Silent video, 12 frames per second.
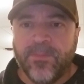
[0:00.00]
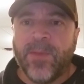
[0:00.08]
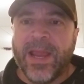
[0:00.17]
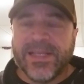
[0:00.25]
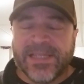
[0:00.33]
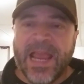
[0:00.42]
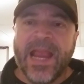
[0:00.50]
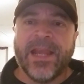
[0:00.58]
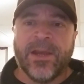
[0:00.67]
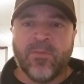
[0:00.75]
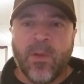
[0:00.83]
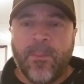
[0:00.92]
maintain
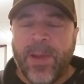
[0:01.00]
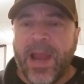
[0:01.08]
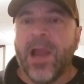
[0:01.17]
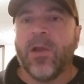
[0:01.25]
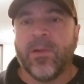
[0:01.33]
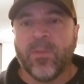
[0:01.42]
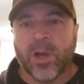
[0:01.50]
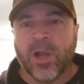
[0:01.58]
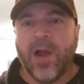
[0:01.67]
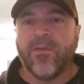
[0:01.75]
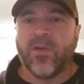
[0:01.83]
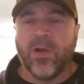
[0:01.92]
and repair and
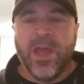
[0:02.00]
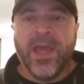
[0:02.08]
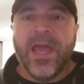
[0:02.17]
recover